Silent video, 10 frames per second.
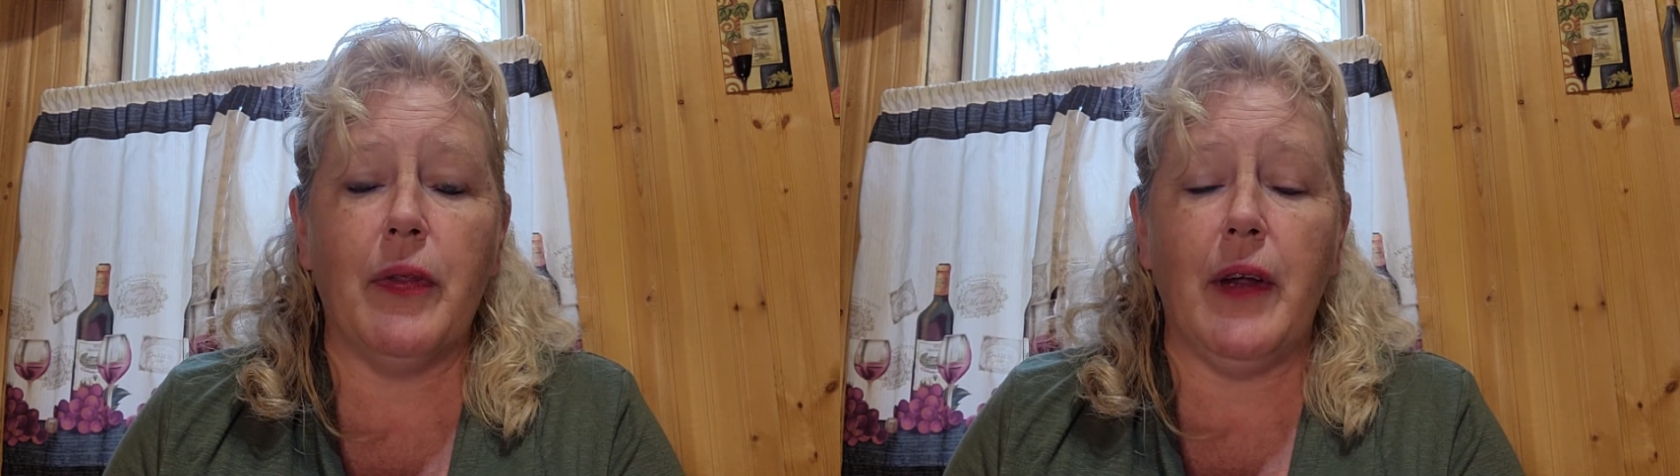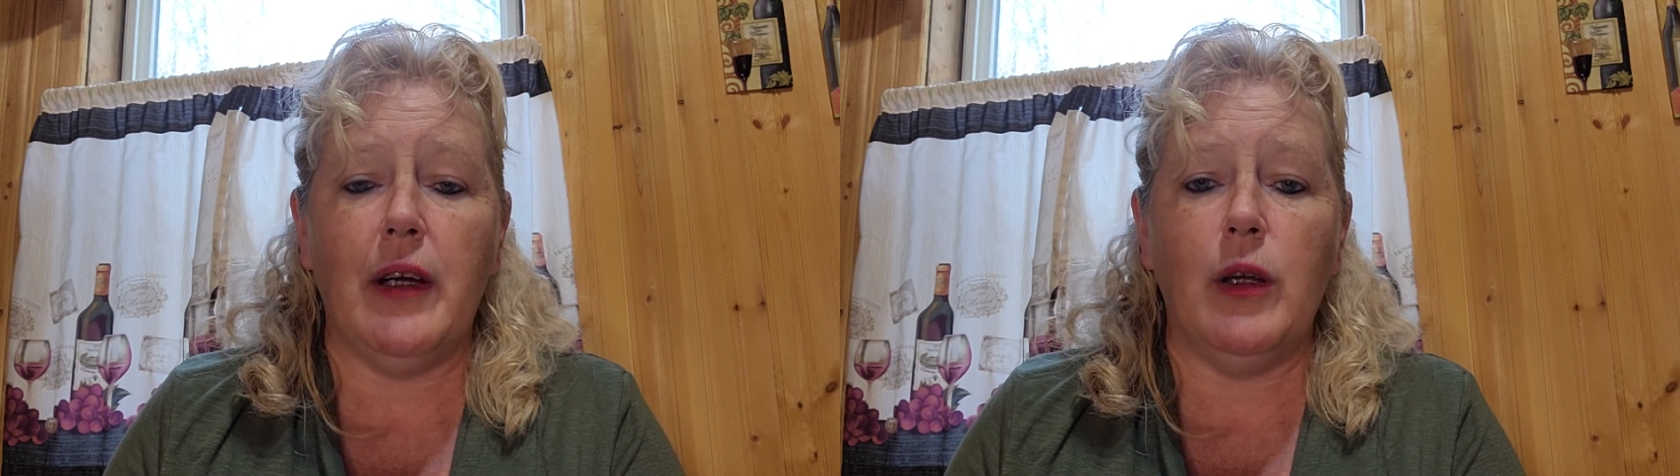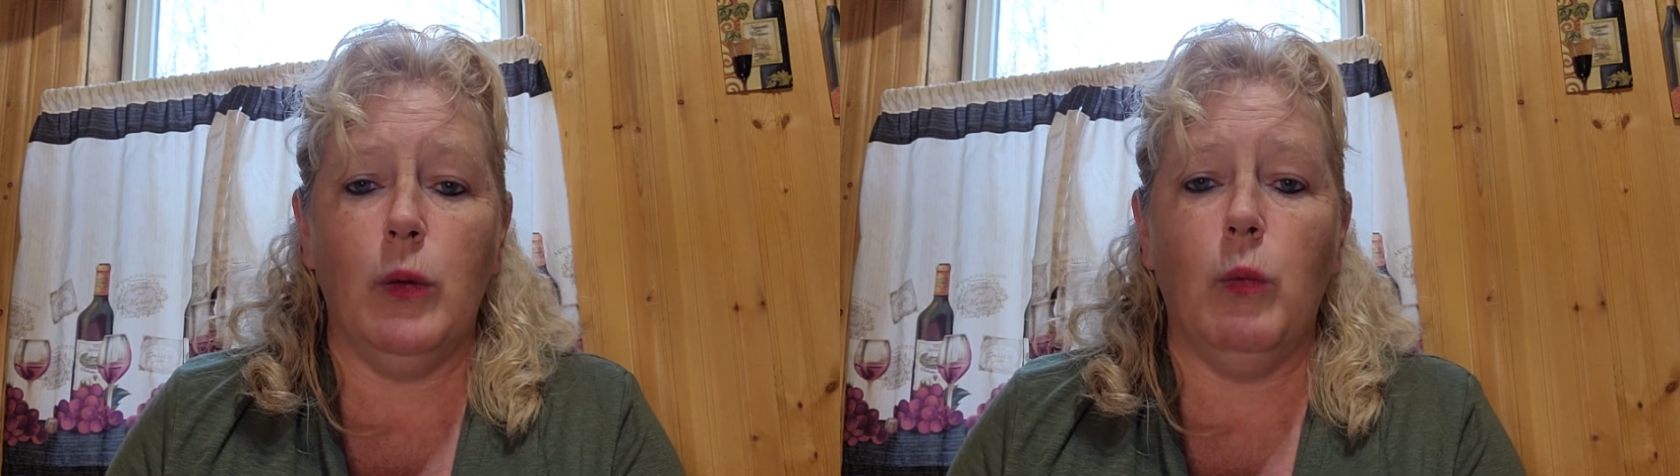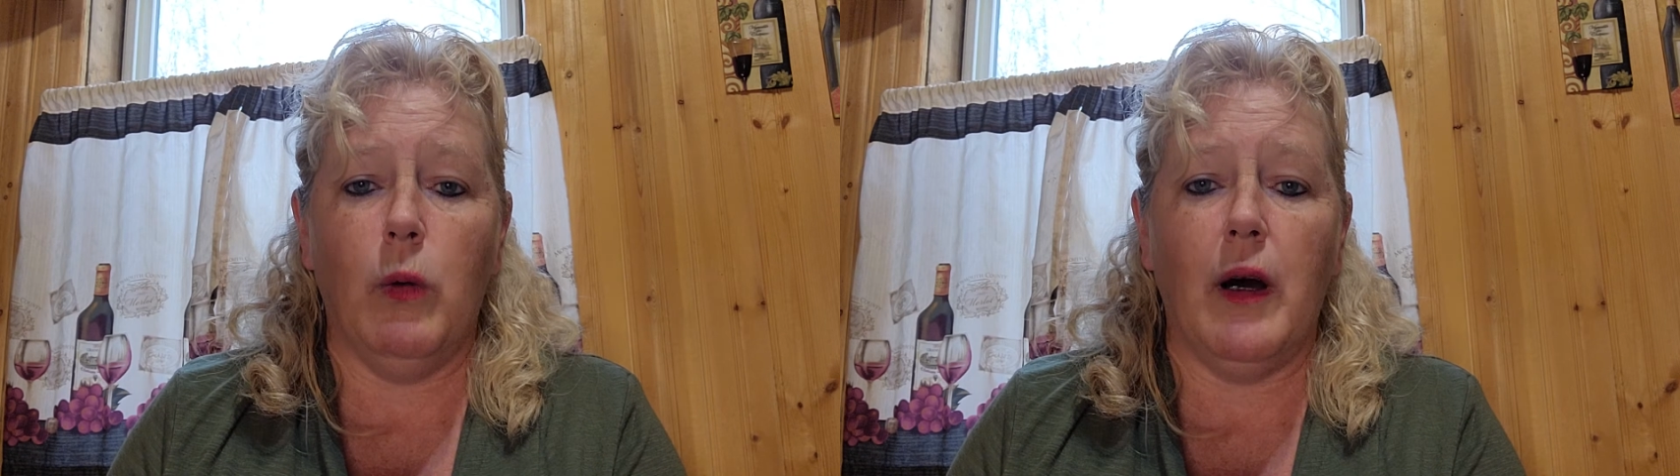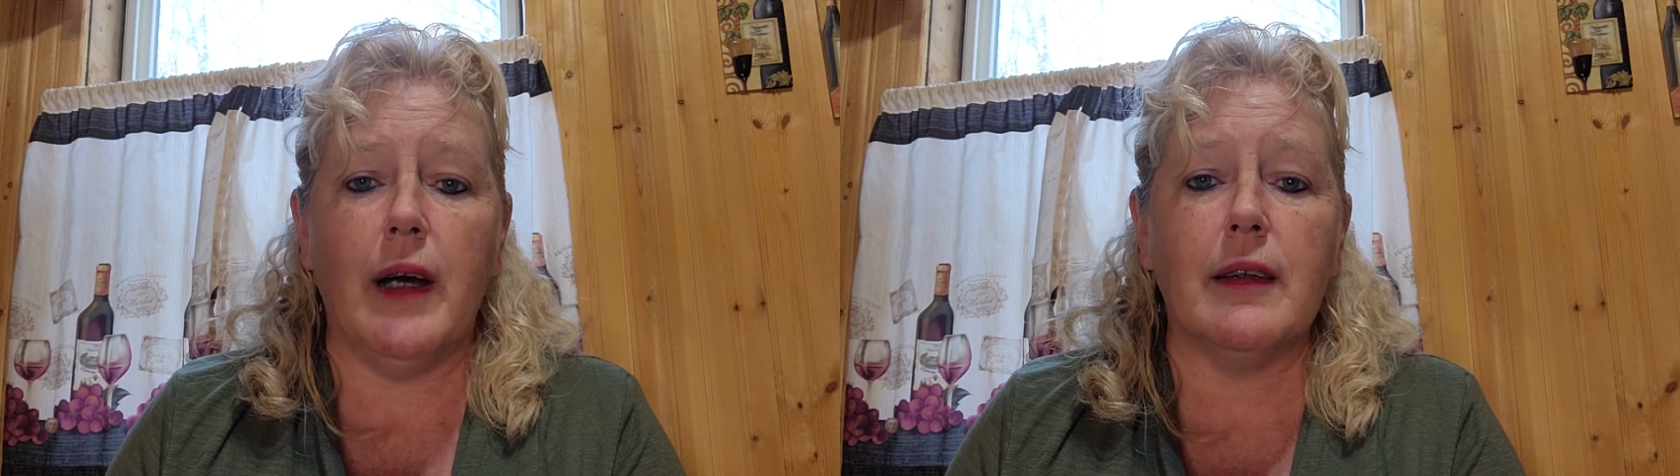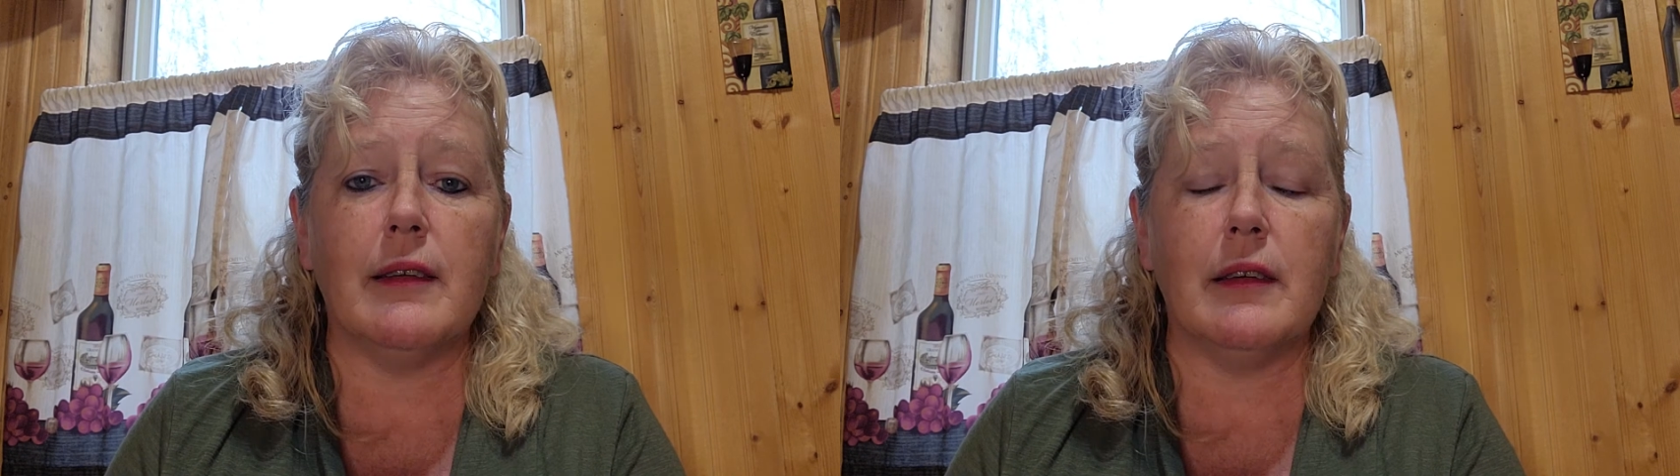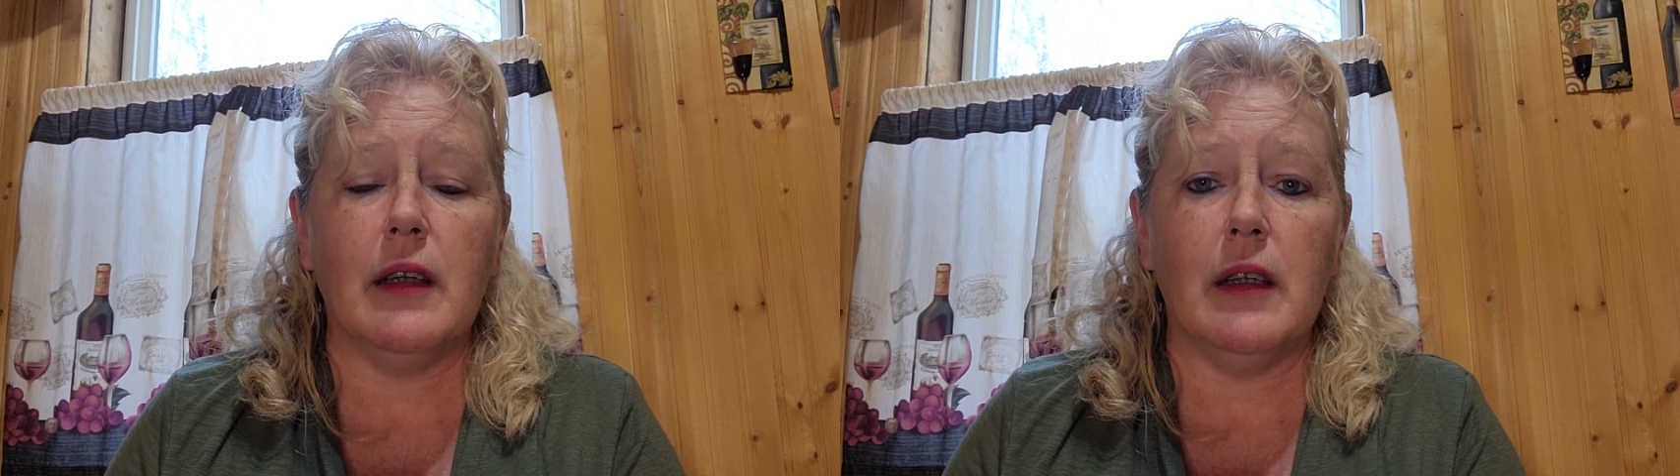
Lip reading: that you want.